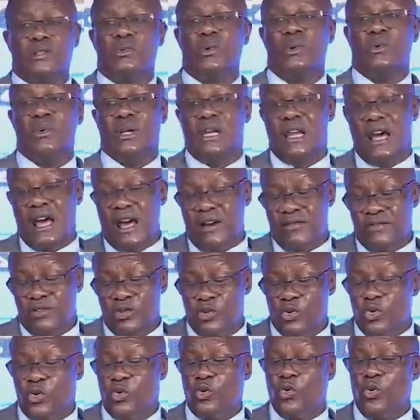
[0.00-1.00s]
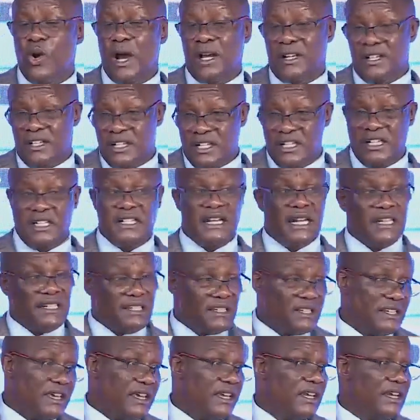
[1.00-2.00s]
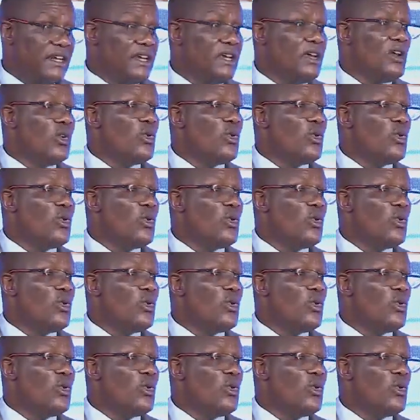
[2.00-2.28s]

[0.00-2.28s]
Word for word: we will have youth who are digitally skilled,